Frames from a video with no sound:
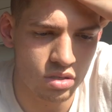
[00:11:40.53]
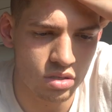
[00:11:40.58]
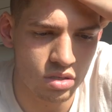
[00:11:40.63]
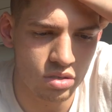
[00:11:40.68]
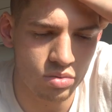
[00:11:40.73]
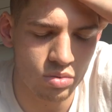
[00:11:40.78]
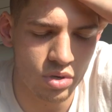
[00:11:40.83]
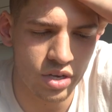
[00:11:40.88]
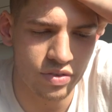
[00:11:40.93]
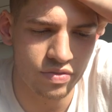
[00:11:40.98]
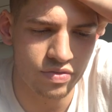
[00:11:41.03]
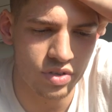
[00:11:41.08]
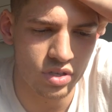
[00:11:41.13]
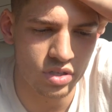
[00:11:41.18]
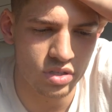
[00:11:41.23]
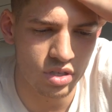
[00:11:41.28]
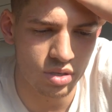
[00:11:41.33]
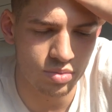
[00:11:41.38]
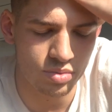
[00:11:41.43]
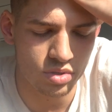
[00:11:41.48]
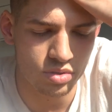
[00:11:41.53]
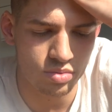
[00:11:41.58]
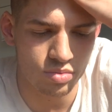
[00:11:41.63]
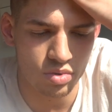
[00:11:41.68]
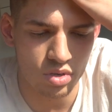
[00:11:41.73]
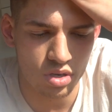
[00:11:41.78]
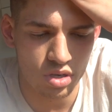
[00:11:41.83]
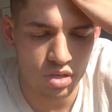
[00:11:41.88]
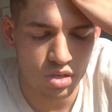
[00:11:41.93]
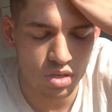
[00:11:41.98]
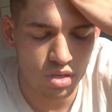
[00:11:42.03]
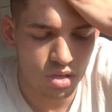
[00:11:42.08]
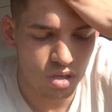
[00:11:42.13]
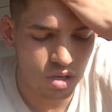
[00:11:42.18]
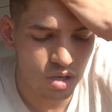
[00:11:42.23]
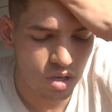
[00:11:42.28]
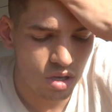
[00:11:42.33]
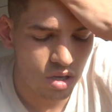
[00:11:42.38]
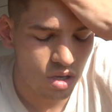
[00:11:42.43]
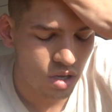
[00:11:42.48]
I don't know why FaceTime doesn't work.
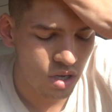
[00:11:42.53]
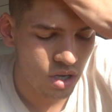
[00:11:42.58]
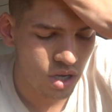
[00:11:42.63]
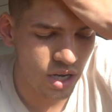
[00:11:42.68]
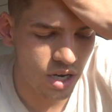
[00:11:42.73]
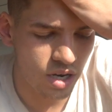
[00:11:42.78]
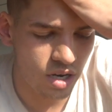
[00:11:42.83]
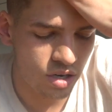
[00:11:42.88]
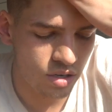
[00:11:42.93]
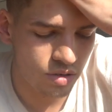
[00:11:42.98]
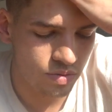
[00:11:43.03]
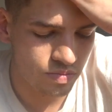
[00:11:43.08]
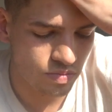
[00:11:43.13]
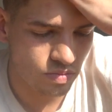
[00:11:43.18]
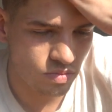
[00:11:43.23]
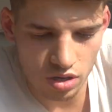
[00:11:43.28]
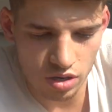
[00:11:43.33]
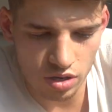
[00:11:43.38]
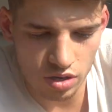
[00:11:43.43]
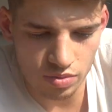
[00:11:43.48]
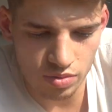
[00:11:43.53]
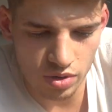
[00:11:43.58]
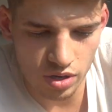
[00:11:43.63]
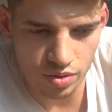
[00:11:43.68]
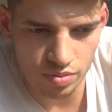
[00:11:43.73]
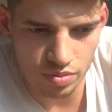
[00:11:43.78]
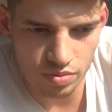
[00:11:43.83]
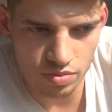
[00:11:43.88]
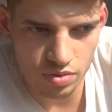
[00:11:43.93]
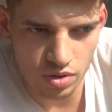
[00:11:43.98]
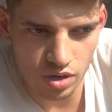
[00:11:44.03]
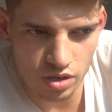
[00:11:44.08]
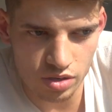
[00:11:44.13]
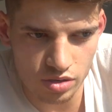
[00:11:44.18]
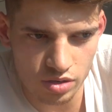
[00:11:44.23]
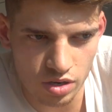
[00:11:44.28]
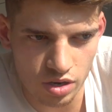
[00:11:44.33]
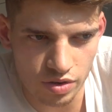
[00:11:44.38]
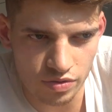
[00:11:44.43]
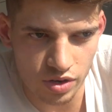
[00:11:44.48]
Hello. Hello. Uh, I, I, I
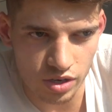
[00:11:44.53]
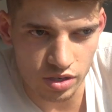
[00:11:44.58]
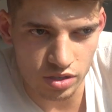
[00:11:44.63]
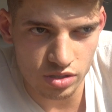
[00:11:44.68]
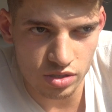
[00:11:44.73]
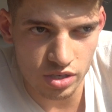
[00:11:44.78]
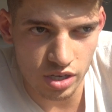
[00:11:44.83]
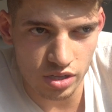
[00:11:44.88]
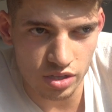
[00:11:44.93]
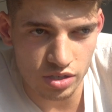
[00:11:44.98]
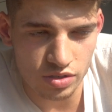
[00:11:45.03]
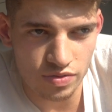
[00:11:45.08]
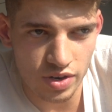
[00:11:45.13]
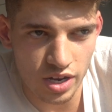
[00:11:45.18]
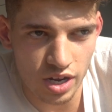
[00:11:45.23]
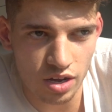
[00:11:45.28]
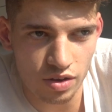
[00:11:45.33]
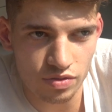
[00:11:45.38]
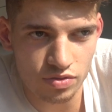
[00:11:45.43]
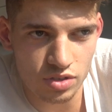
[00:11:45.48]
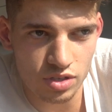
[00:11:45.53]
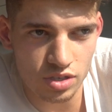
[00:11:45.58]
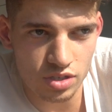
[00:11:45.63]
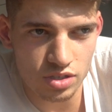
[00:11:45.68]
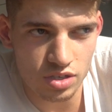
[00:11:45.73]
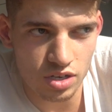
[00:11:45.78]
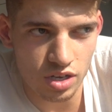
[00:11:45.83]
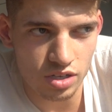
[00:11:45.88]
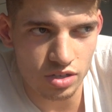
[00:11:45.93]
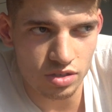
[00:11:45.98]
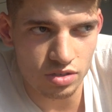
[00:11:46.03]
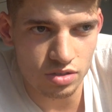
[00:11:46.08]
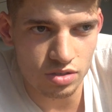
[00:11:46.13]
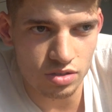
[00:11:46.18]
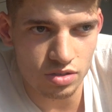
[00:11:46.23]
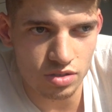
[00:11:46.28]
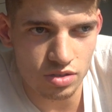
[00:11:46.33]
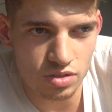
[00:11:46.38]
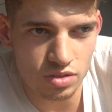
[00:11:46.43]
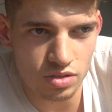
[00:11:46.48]
don't know if I can stay in this flat after this, like,
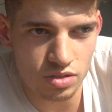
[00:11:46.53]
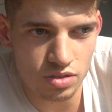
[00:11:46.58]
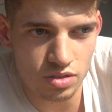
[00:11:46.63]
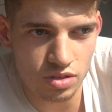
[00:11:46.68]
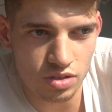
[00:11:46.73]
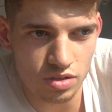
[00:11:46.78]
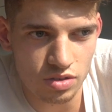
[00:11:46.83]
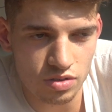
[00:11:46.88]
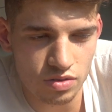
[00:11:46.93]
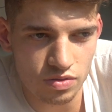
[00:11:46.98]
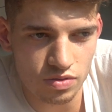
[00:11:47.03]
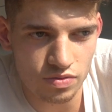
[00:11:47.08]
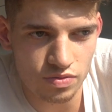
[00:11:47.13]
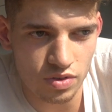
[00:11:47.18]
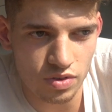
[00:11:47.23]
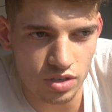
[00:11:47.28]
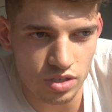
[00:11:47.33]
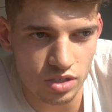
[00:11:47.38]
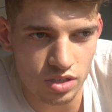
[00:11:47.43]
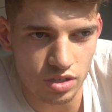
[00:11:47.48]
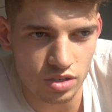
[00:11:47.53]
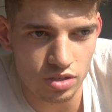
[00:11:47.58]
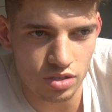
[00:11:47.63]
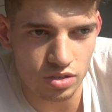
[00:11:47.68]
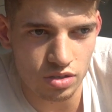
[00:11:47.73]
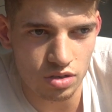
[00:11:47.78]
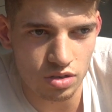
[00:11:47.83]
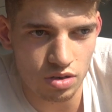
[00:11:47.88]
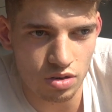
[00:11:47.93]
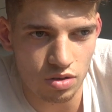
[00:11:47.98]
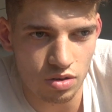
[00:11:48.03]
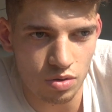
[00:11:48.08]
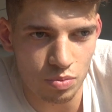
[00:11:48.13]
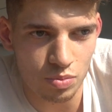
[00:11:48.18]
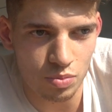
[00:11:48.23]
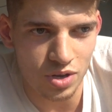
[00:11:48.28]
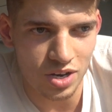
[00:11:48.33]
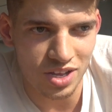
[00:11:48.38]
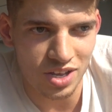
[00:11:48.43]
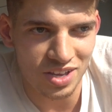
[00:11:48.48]
it's fucking a lot of
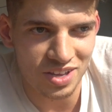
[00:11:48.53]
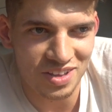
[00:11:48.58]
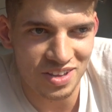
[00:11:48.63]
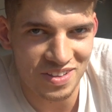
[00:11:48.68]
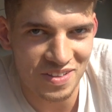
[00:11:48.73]
money.